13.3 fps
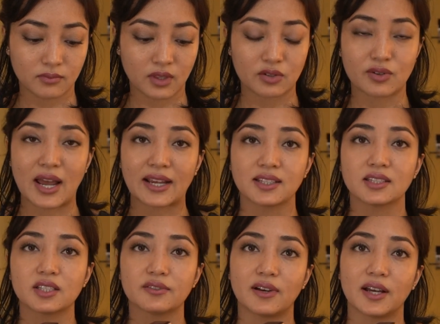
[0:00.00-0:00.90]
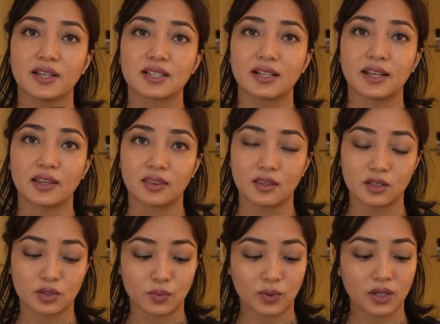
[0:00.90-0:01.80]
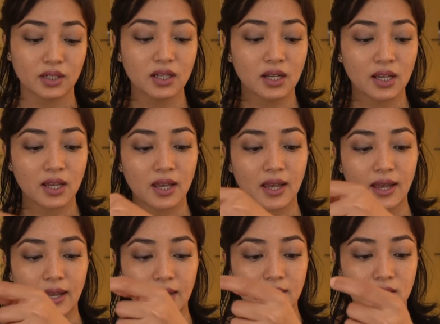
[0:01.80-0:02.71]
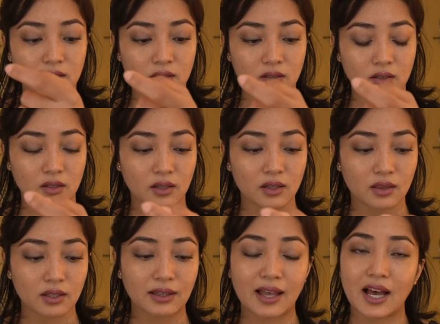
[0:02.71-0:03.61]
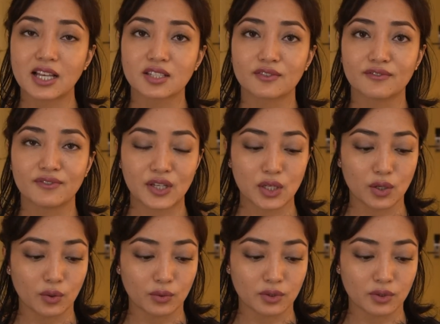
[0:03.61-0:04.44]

tracking device like this one. And in the last video,